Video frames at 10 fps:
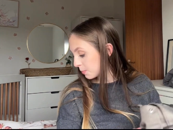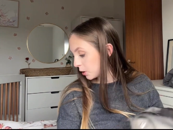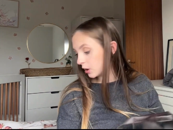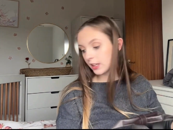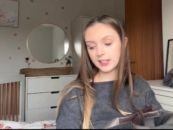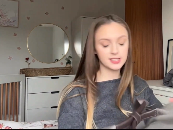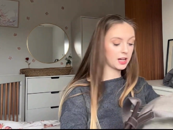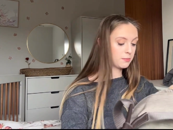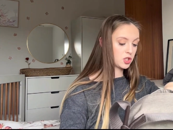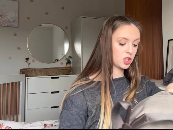not least,
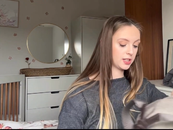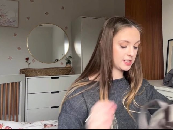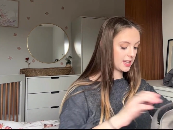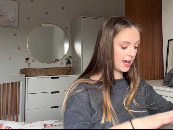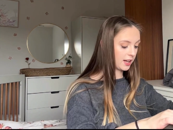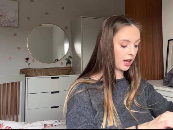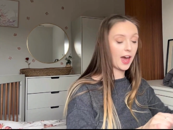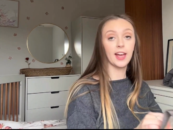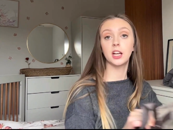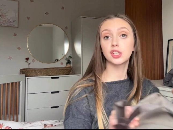I'm just going to take
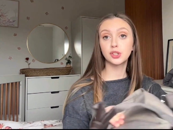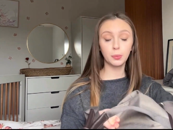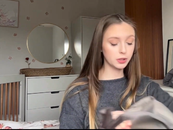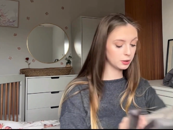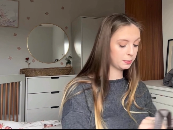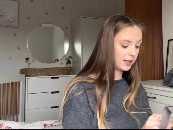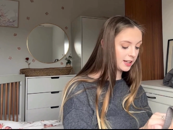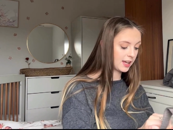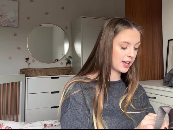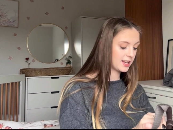a swaddle
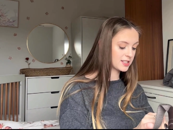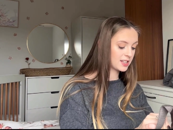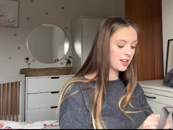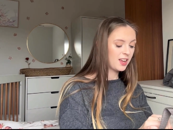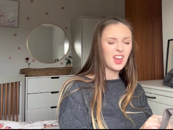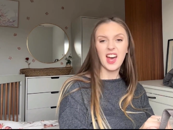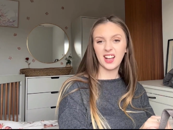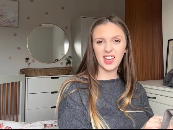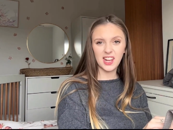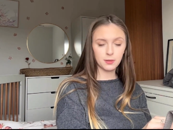blanket.
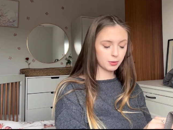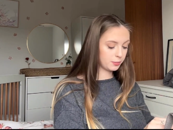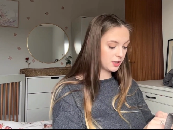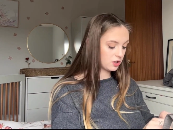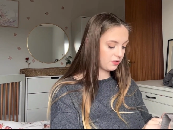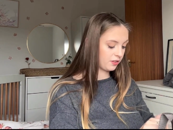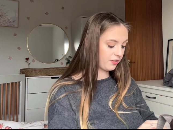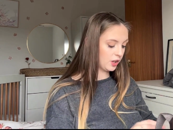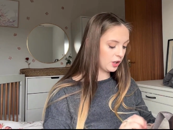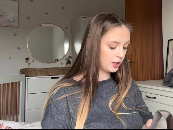Again, probably just for
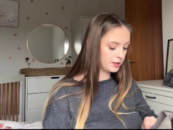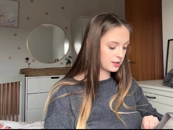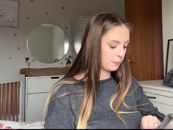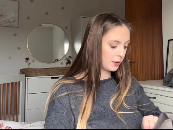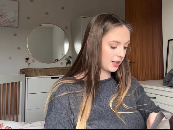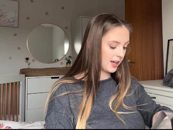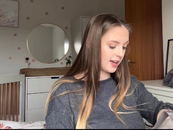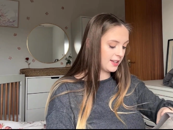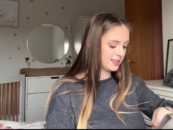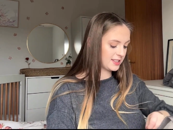photos
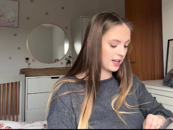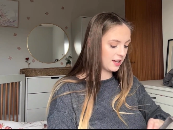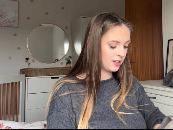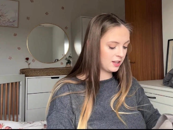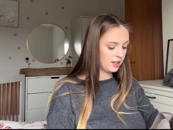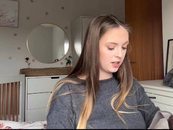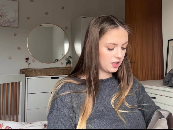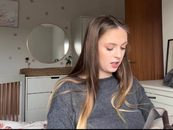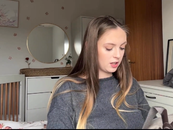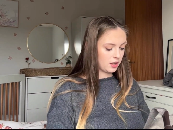because
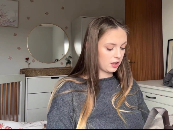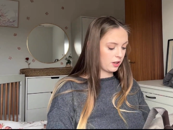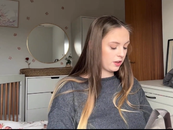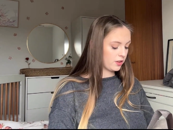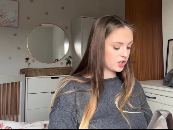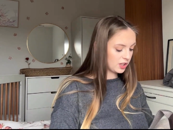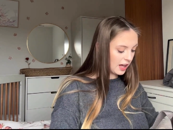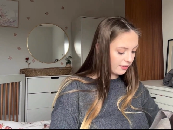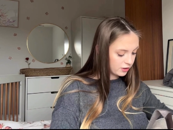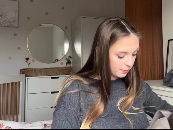she'll
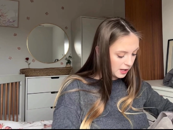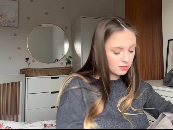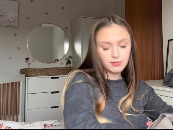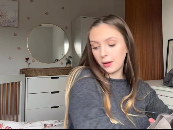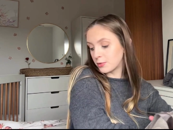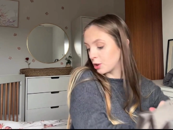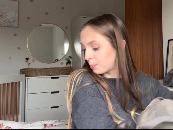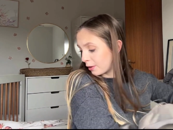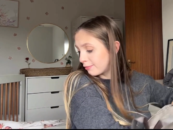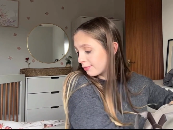have to be wrapped up
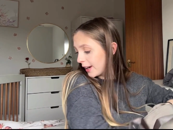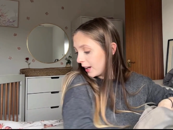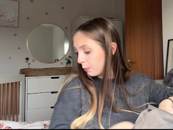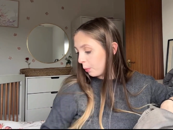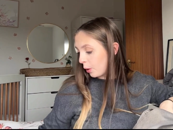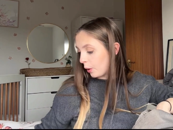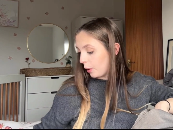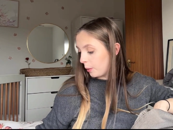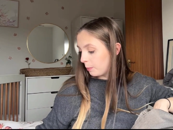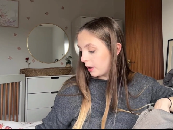really
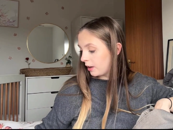warm.